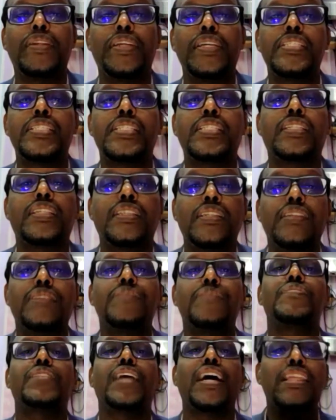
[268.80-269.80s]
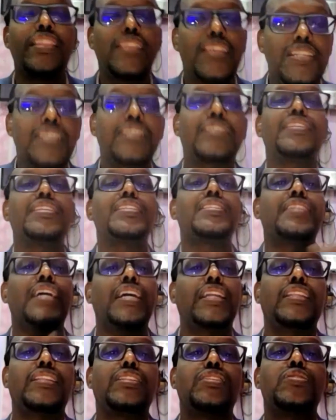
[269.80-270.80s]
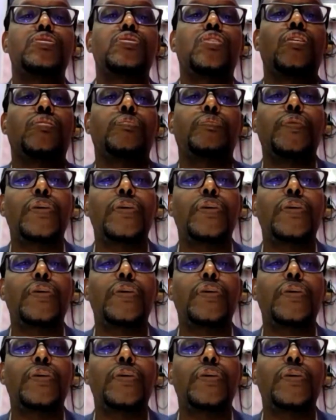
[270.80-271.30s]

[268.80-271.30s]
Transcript: minister, and then restarting this whole